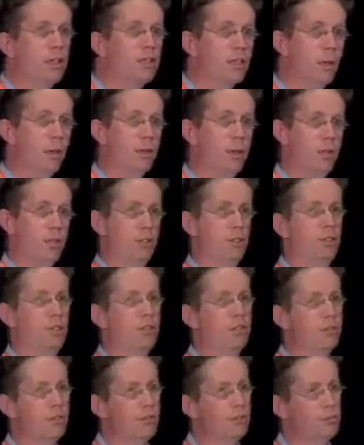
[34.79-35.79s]
SOAP
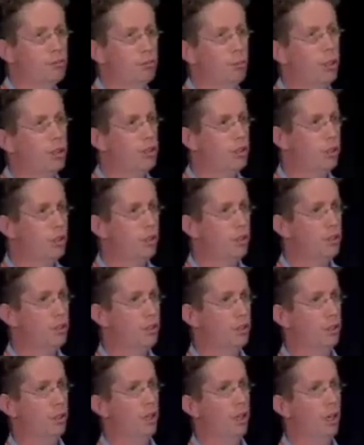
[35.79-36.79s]
messages, which
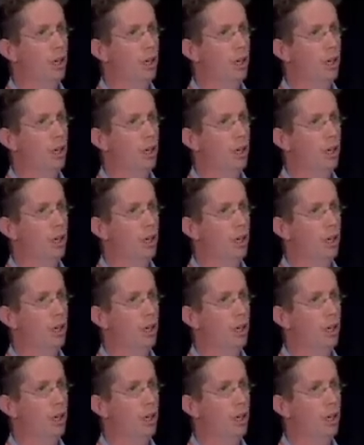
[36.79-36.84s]
is